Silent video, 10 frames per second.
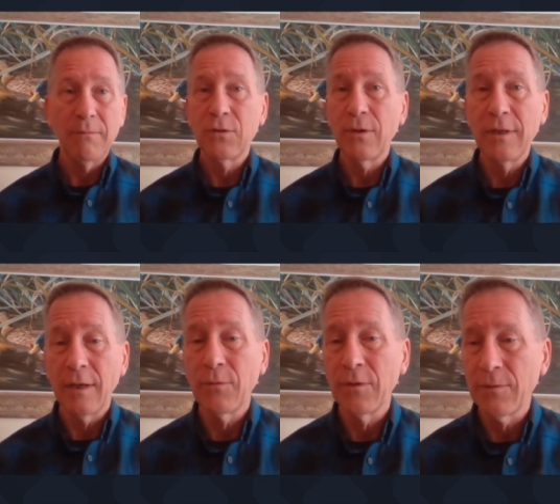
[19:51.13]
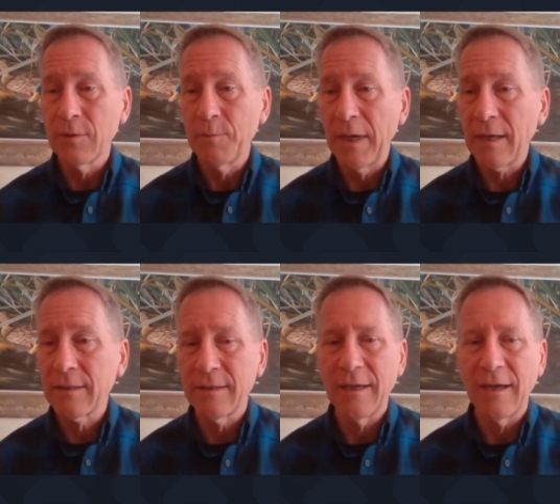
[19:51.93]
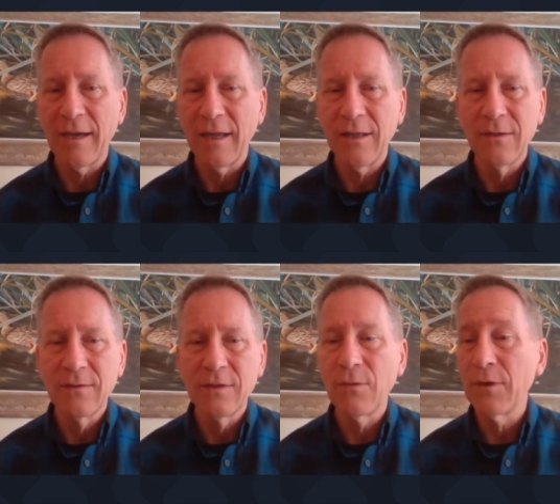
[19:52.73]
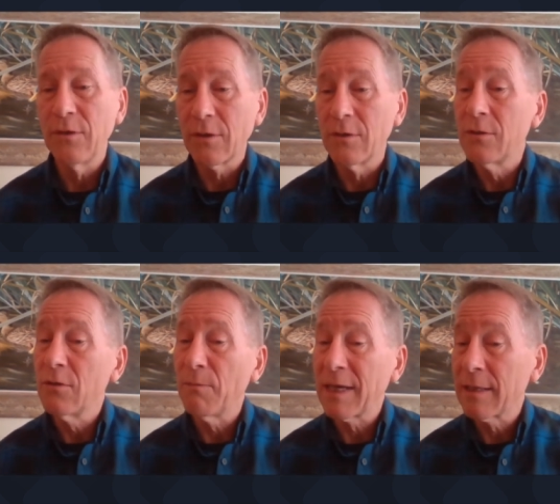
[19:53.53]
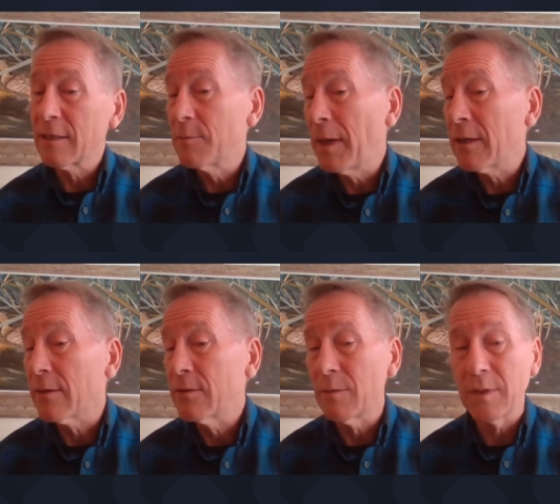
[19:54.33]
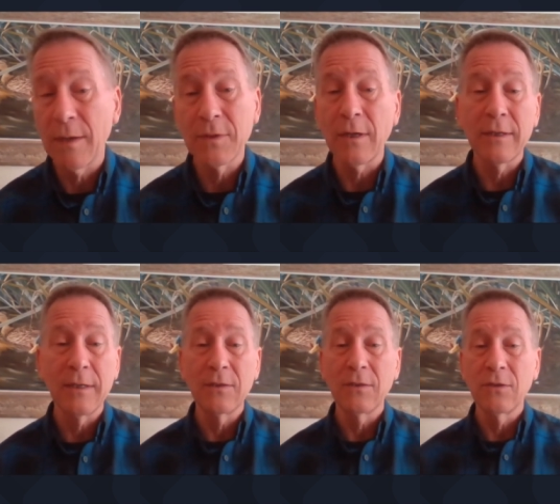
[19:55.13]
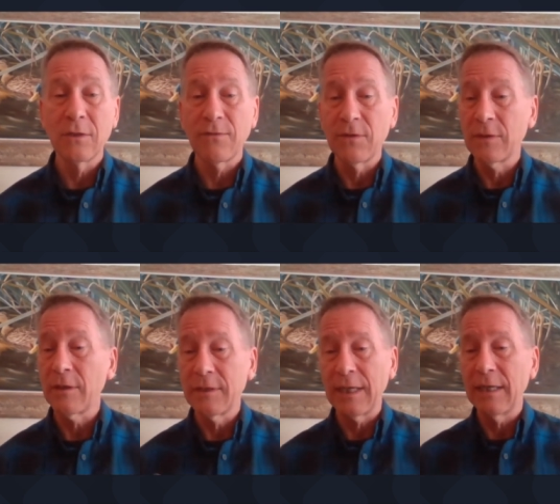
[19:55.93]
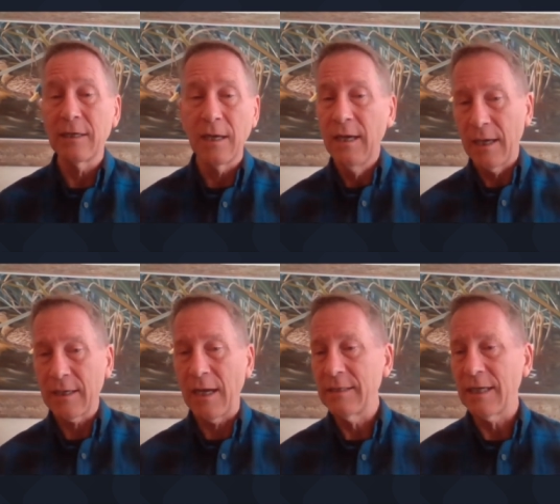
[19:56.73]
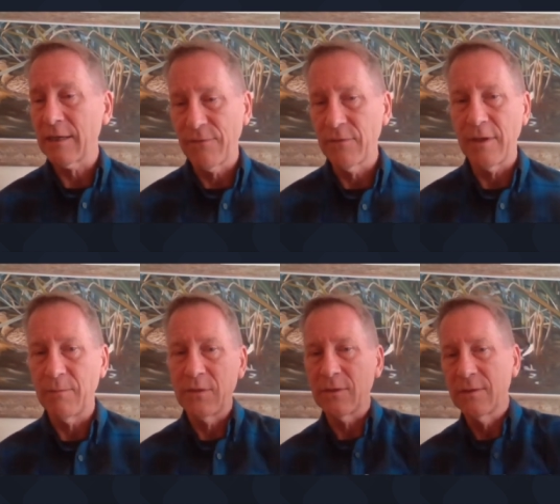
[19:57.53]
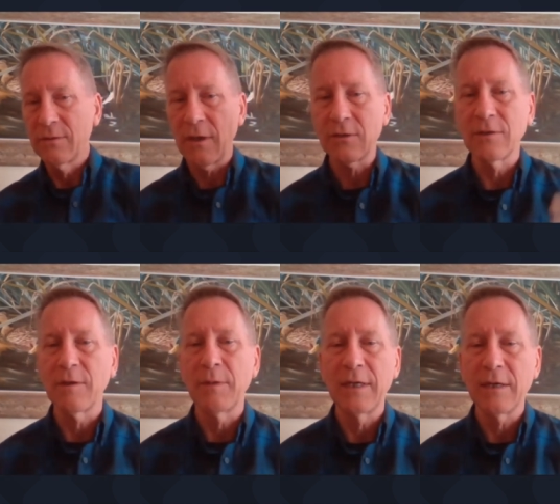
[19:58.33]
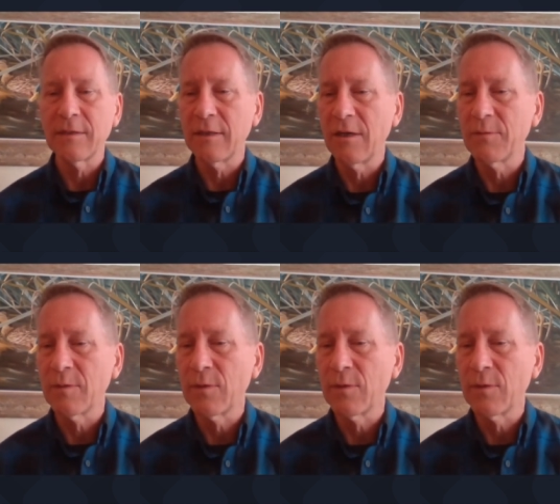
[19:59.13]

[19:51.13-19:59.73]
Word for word: treat them with respect and see what you can do to make things better. Sometimes all it is just facilitating a contact for them to talk to somebody else that helps them